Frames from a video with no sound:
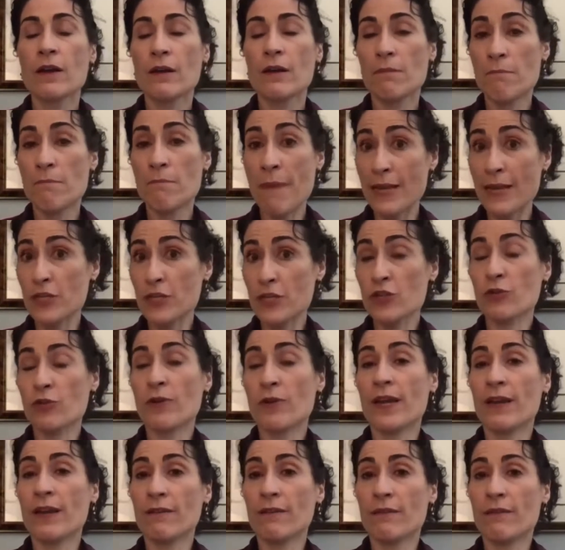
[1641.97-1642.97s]

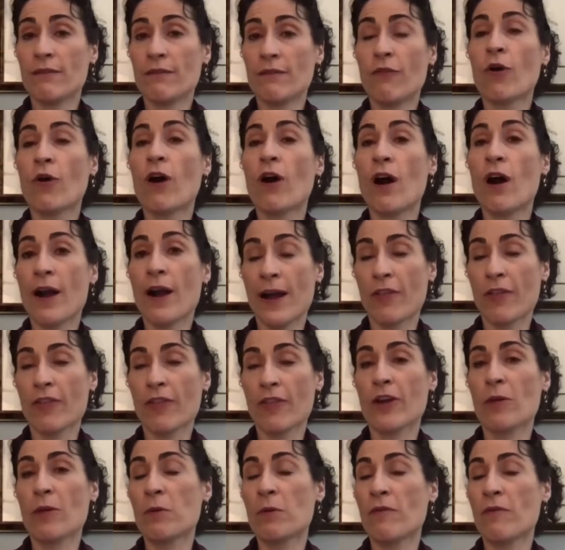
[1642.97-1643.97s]
mentoring for our
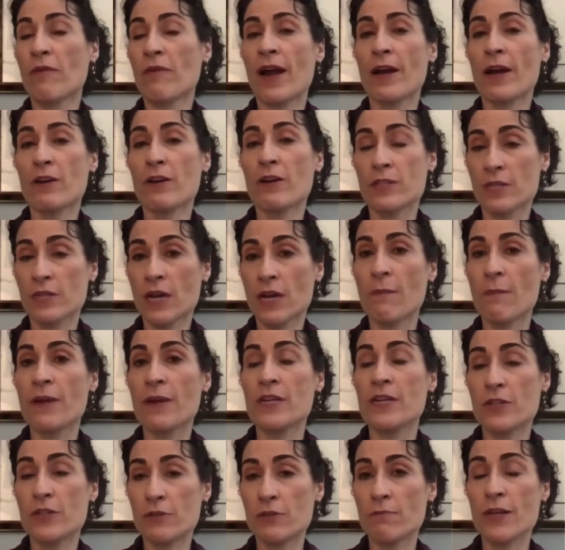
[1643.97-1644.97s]
healthcare providers
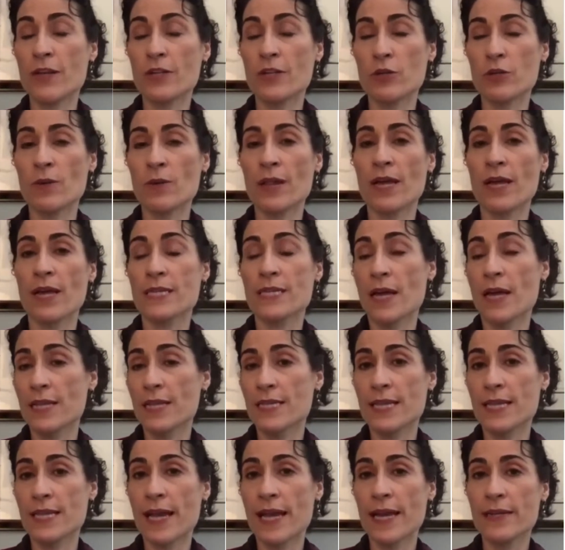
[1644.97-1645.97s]
coming to mentor with us on
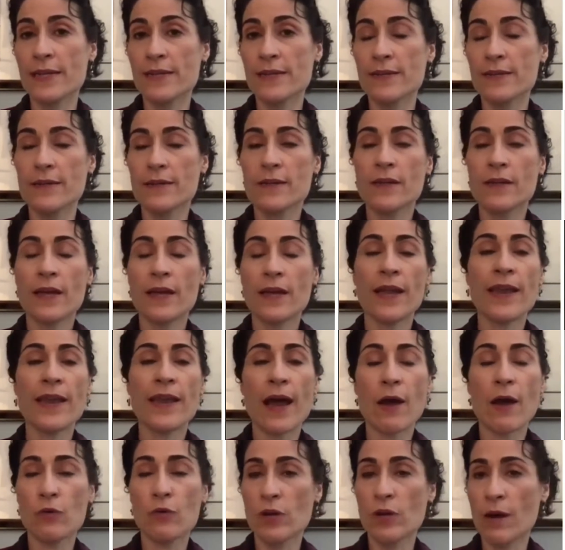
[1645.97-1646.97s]
site, and
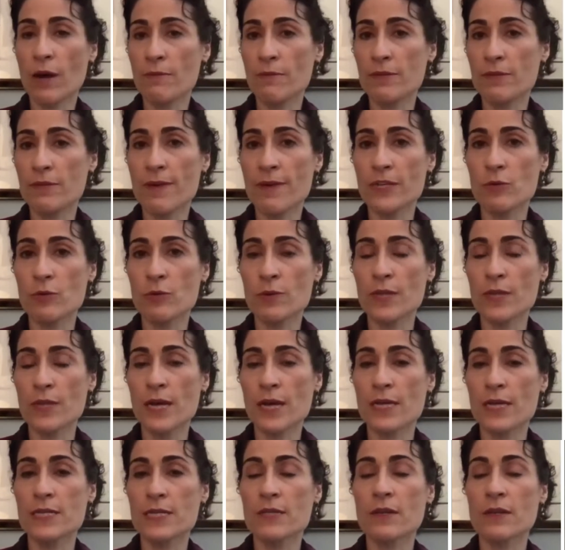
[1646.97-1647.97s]
now who come to mentor with
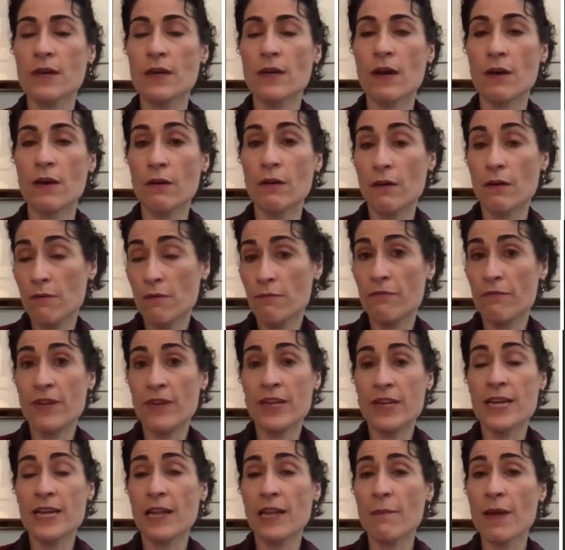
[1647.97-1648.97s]
us via
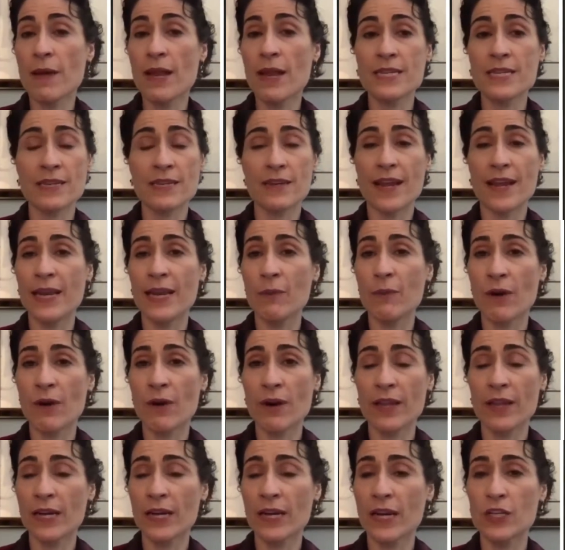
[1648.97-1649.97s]
telemedicine anywhere
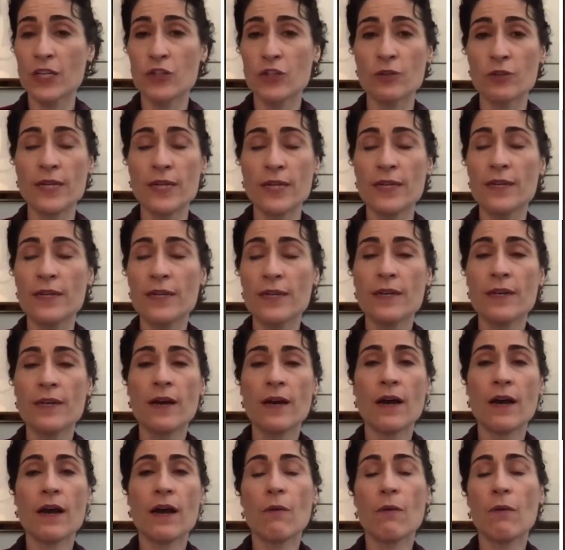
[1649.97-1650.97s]
in the country
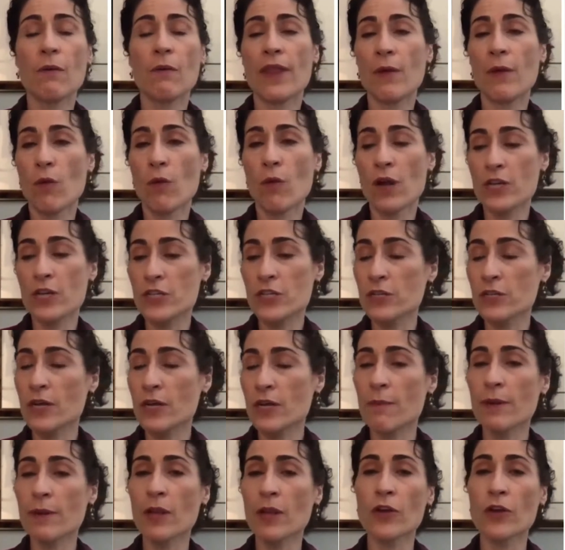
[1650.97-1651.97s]
when they want to
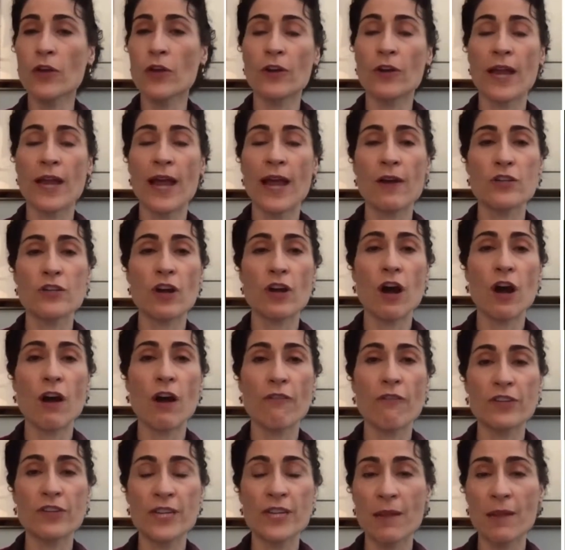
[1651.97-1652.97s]
come and learn how to
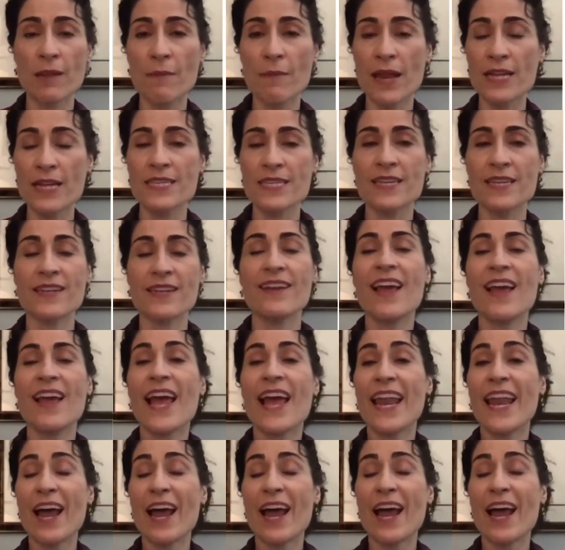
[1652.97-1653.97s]
offer telemedicine
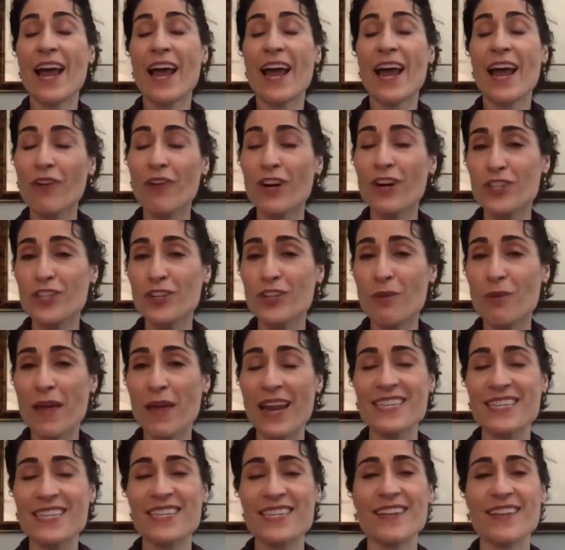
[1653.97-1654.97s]
and how to do functional
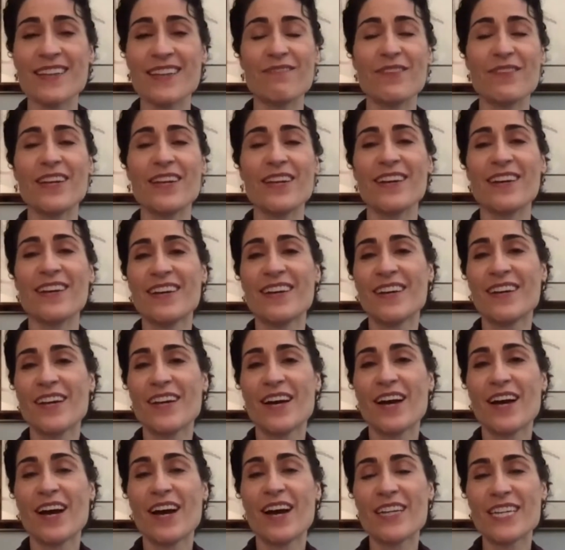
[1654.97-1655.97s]
medicine via
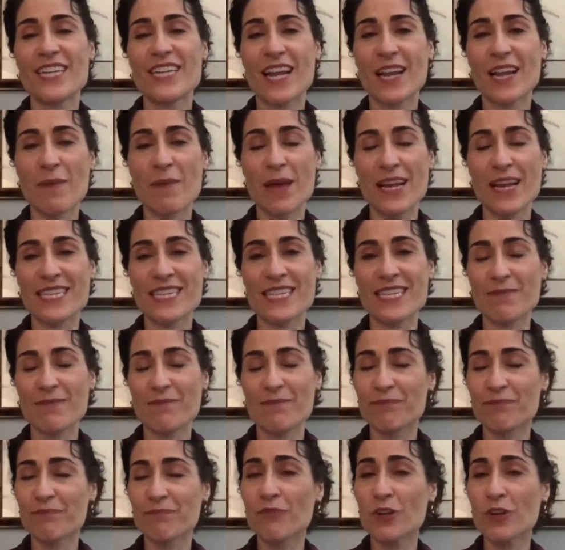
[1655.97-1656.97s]

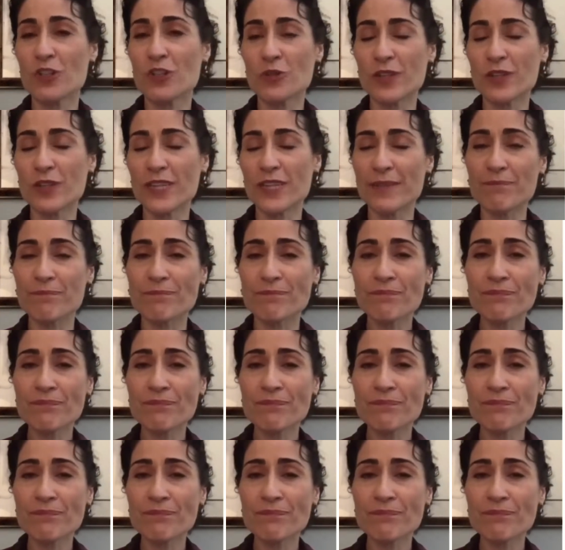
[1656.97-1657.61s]
telemedicine virtually.